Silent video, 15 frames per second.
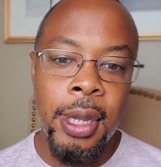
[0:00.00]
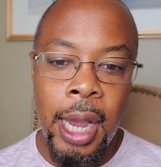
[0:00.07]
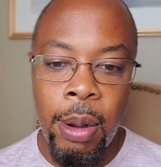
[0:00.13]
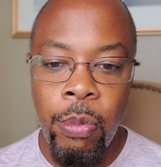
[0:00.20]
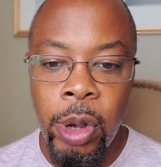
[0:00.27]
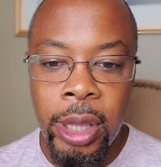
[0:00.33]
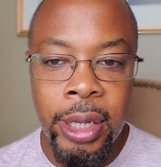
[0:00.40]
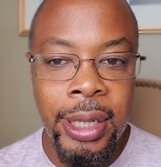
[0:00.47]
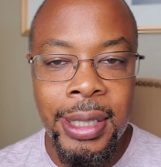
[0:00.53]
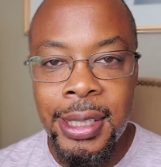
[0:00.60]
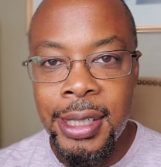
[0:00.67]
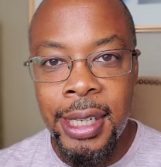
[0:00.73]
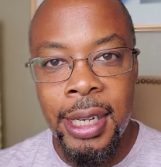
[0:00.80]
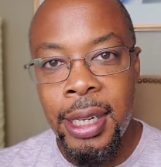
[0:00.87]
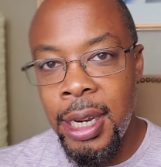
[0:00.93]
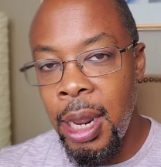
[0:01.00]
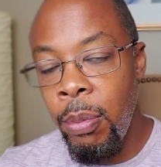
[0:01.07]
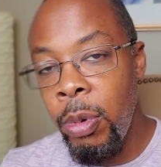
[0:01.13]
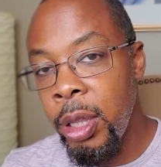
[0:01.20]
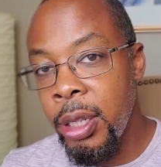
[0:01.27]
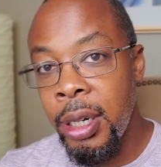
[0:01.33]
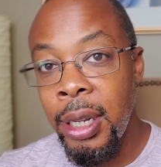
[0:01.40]
I'm willing to sit and I'm
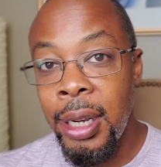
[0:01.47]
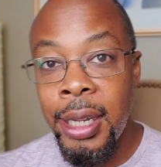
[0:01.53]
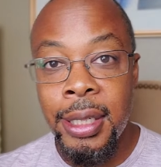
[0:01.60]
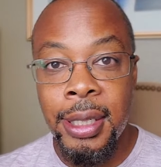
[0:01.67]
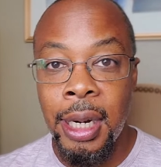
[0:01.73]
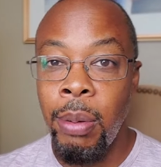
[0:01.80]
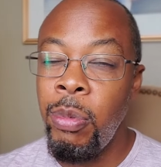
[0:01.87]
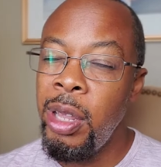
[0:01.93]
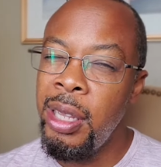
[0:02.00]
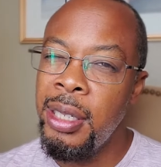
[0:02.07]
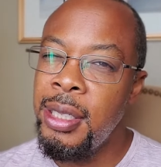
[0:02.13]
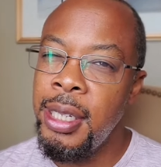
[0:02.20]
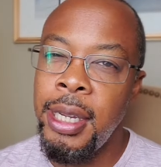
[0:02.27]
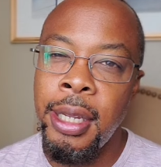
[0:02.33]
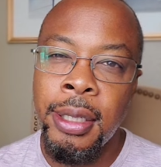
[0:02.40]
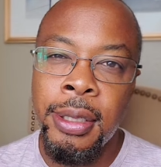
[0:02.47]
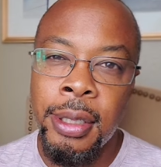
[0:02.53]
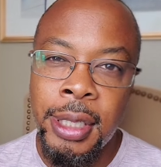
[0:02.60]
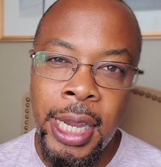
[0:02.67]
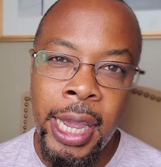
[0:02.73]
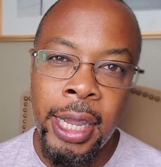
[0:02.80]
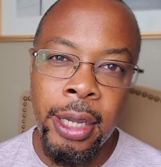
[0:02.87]
willing to listen. I'm willing to
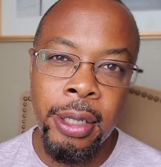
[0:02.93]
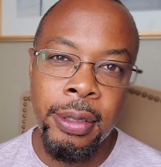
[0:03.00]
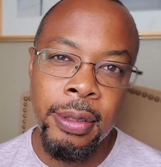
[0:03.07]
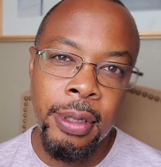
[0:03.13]
entertain.